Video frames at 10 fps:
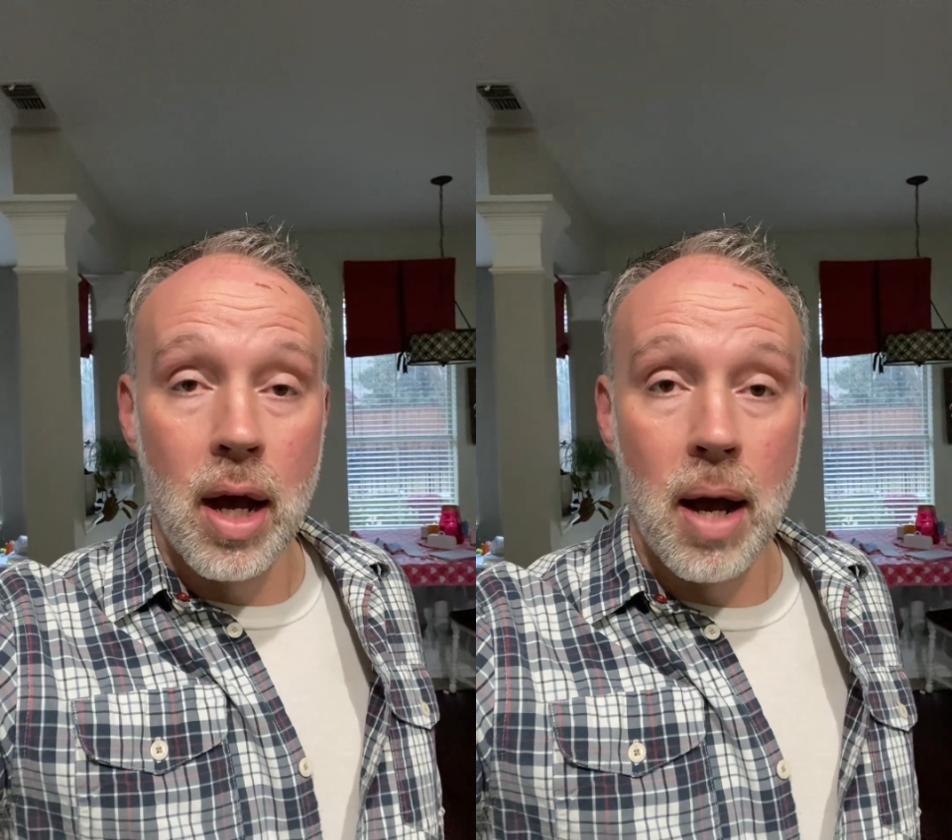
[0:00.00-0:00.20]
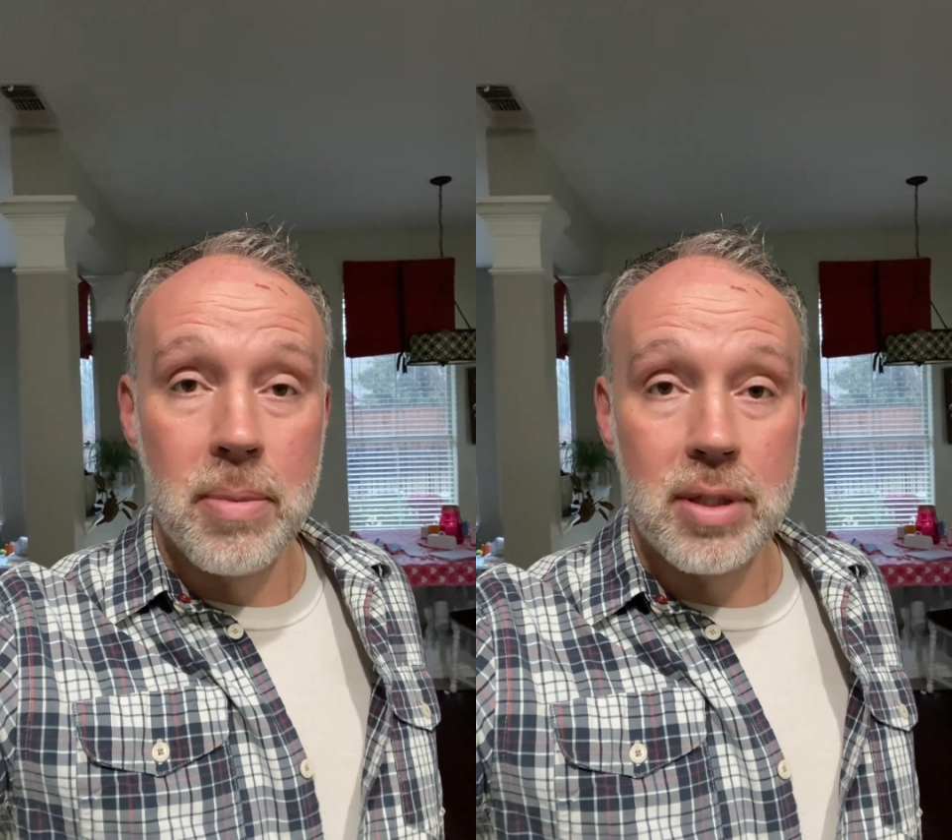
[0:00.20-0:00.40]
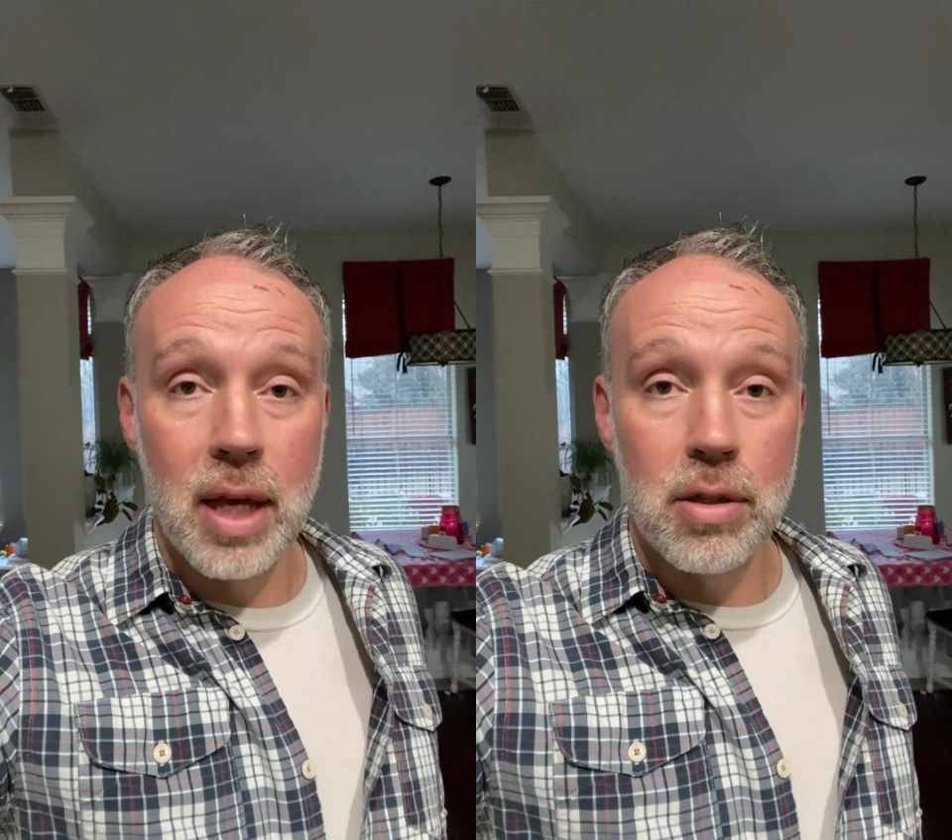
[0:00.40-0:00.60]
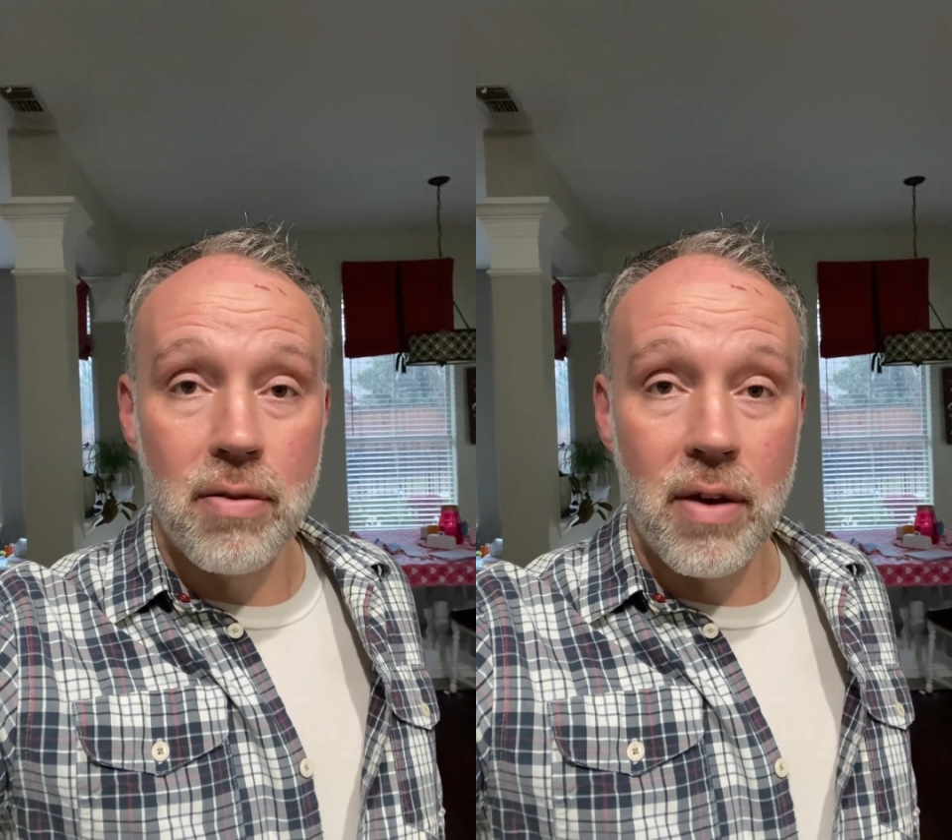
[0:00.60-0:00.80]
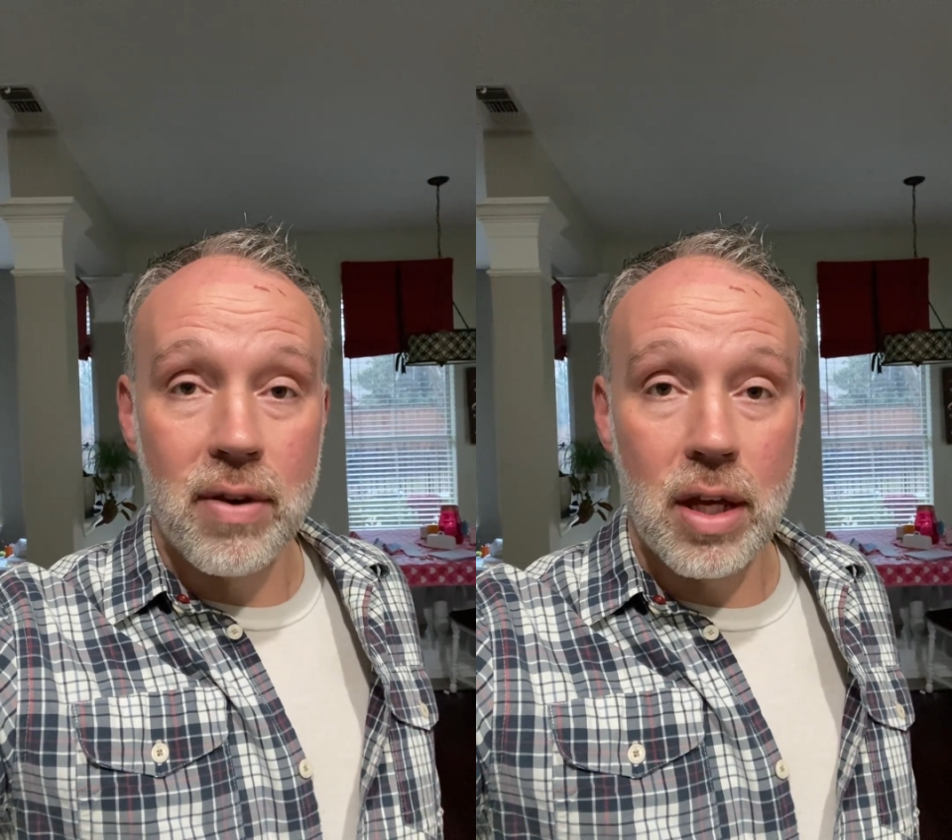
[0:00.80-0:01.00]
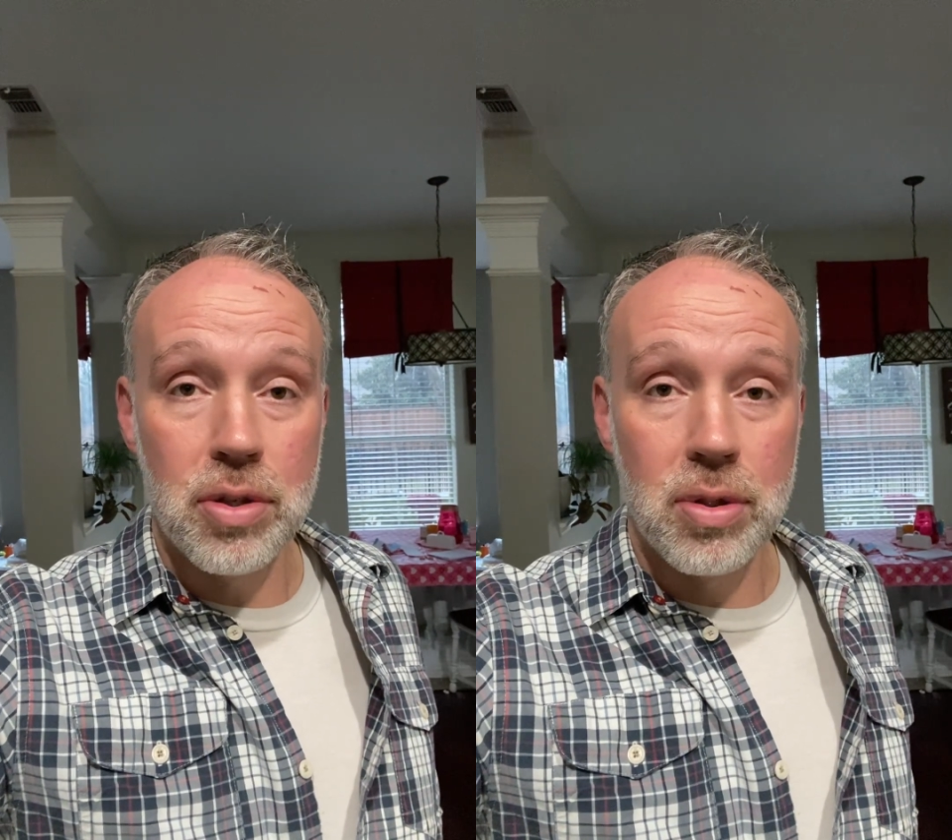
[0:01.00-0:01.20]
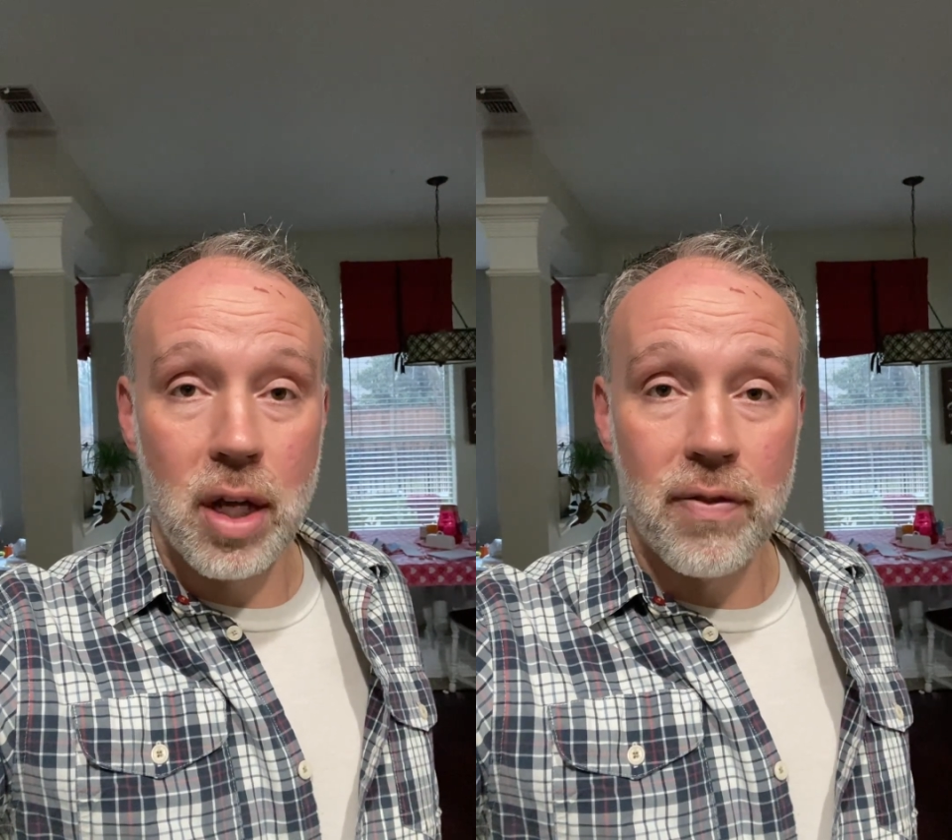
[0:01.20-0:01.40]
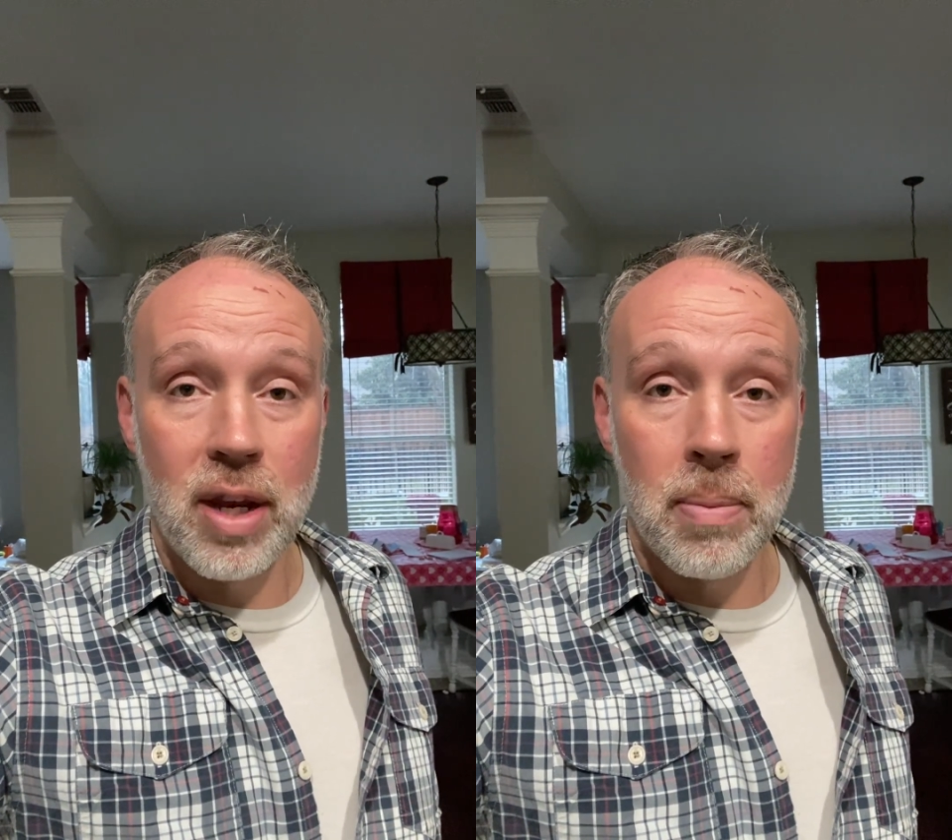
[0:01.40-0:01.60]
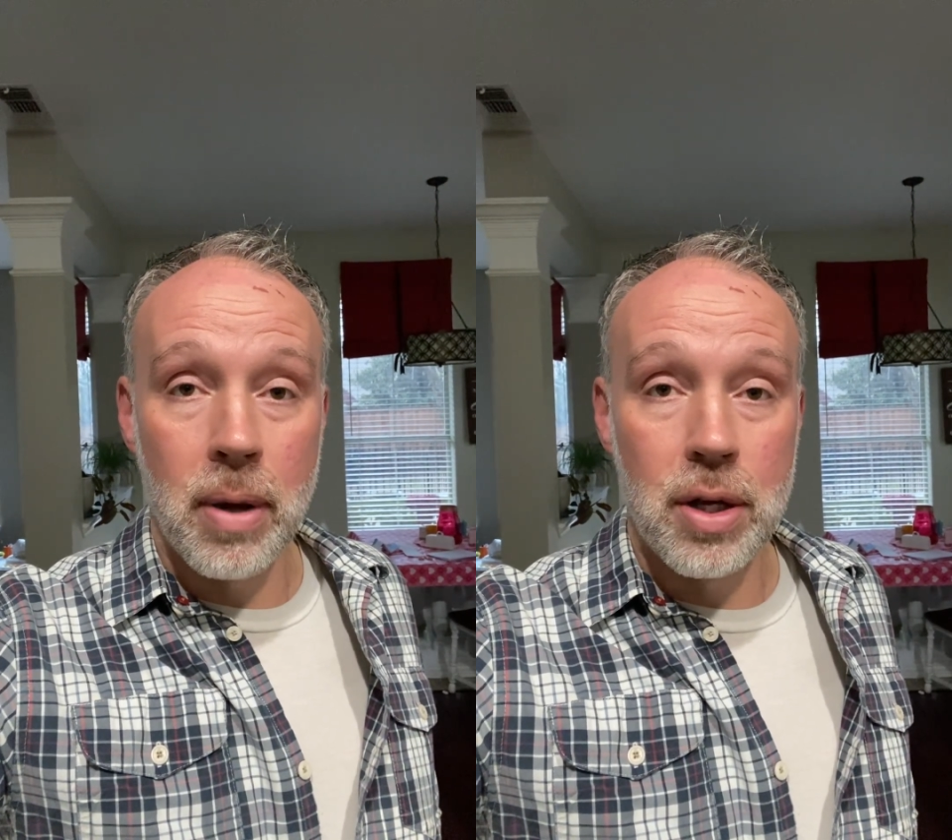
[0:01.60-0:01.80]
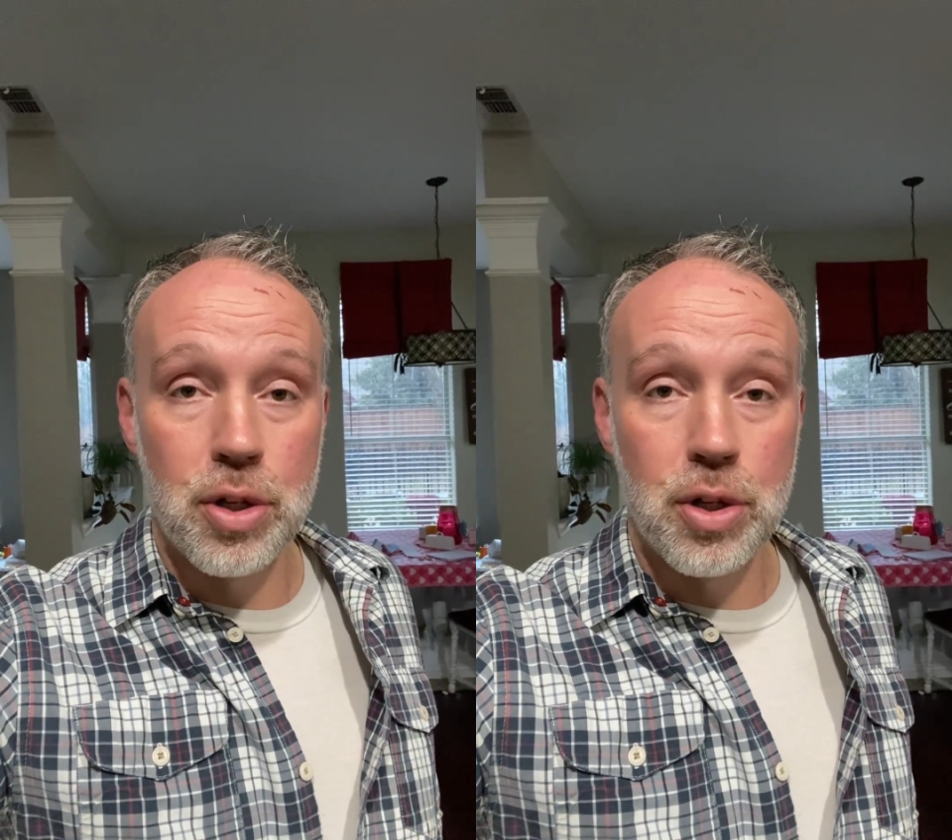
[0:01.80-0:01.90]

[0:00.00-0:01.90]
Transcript: Miss Yates, if you have any issues out of anybody,